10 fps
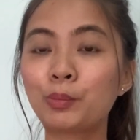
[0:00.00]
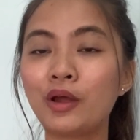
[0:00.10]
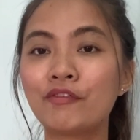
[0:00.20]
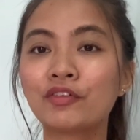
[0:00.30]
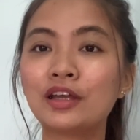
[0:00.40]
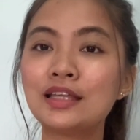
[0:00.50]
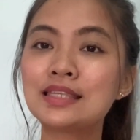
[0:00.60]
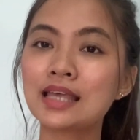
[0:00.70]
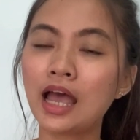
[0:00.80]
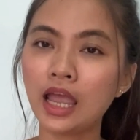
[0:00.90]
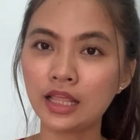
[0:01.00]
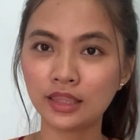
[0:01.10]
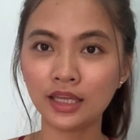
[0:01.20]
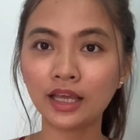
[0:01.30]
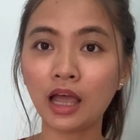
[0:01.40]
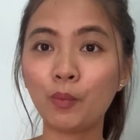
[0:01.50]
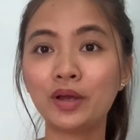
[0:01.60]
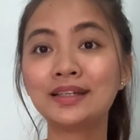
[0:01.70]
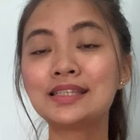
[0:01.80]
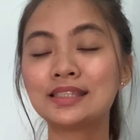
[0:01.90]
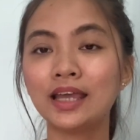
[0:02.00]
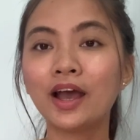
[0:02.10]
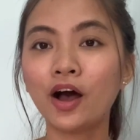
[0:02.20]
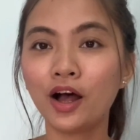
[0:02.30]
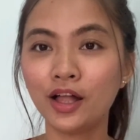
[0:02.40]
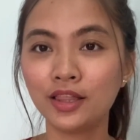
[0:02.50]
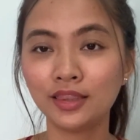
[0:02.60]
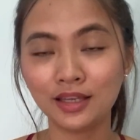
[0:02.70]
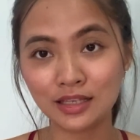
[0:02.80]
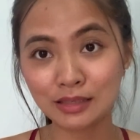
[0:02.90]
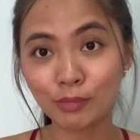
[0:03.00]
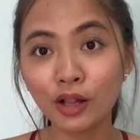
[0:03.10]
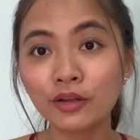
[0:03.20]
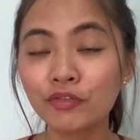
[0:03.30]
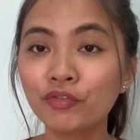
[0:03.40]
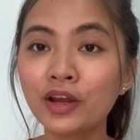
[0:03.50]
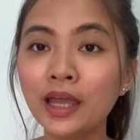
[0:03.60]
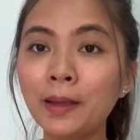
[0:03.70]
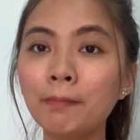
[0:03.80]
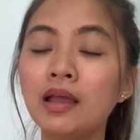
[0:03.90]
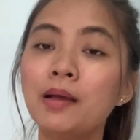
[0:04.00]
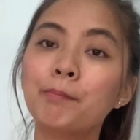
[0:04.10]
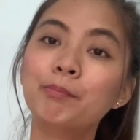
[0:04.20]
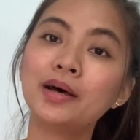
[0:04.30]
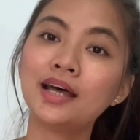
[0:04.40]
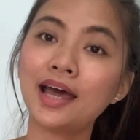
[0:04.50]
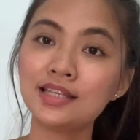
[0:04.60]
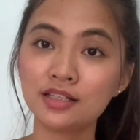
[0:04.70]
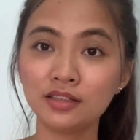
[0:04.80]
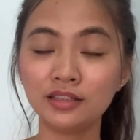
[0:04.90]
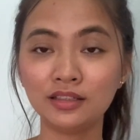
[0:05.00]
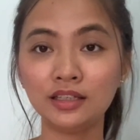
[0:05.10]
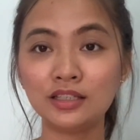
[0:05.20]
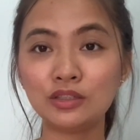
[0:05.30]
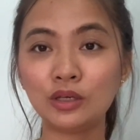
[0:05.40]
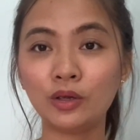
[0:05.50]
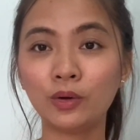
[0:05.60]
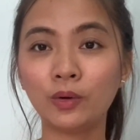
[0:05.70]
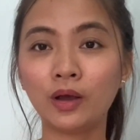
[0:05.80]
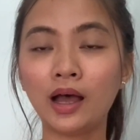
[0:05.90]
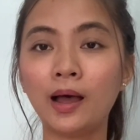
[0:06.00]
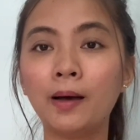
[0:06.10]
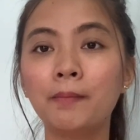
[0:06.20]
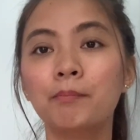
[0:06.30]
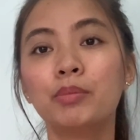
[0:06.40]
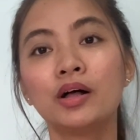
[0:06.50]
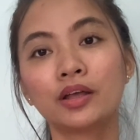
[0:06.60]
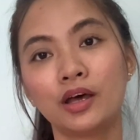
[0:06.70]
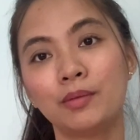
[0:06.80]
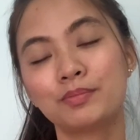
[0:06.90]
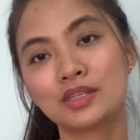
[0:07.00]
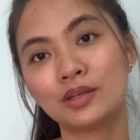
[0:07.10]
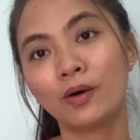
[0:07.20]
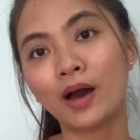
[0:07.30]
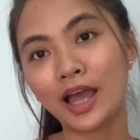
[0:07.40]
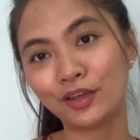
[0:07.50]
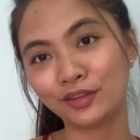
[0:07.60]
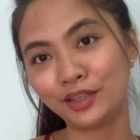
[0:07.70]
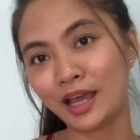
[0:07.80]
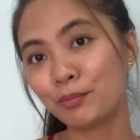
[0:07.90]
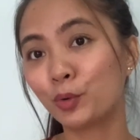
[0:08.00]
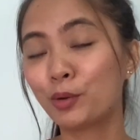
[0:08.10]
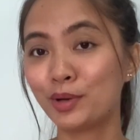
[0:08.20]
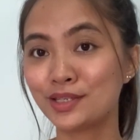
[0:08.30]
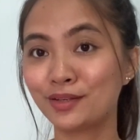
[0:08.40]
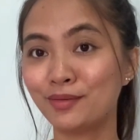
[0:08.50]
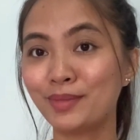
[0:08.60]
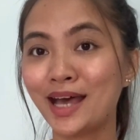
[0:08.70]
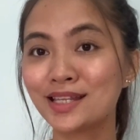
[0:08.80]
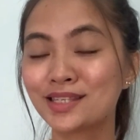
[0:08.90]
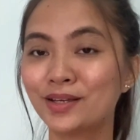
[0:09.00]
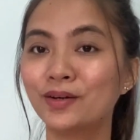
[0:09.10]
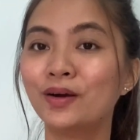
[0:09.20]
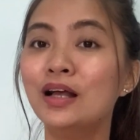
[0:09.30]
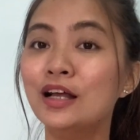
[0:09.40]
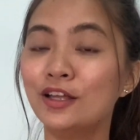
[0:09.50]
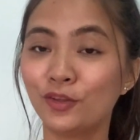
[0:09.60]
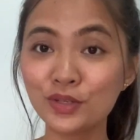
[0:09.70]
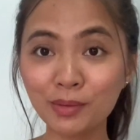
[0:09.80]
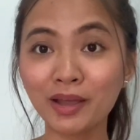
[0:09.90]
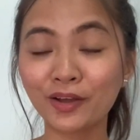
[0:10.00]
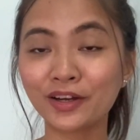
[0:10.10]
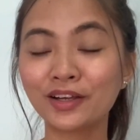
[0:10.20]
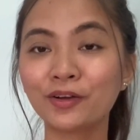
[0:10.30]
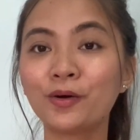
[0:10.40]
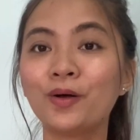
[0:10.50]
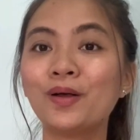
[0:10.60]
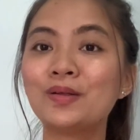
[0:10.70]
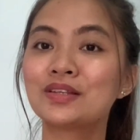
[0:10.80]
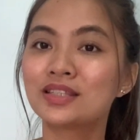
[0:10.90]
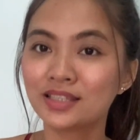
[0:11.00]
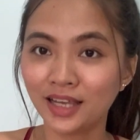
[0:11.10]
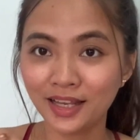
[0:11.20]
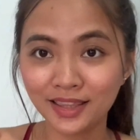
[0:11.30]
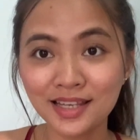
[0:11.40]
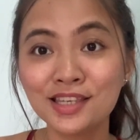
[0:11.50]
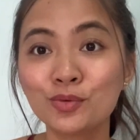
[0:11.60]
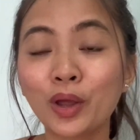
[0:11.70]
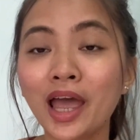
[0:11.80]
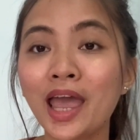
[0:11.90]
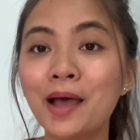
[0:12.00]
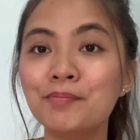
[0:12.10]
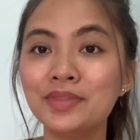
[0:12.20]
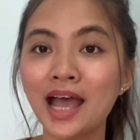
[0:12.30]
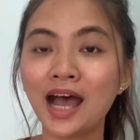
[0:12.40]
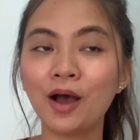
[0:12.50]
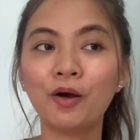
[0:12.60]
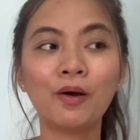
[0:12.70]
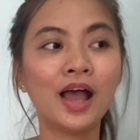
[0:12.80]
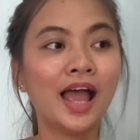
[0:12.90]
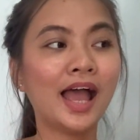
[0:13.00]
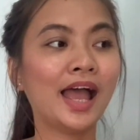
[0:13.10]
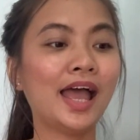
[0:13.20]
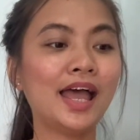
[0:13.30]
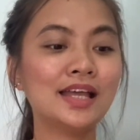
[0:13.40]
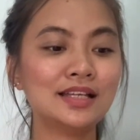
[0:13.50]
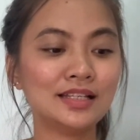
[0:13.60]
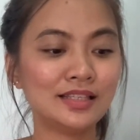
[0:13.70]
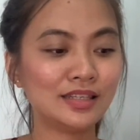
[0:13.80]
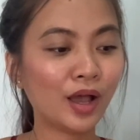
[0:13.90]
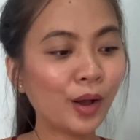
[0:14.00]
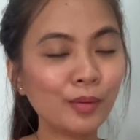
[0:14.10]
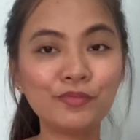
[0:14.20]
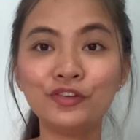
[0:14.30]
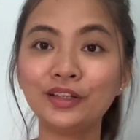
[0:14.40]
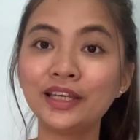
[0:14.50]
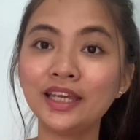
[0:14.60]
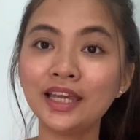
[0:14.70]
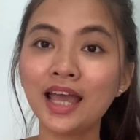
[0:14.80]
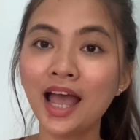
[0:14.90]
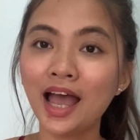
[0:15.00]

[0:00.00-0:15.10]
preference, I think I want to stay on the smaller frame, but I still need to bulk up so I could get more muscle mass. So those are my current goals. This is where I am now, and hopefully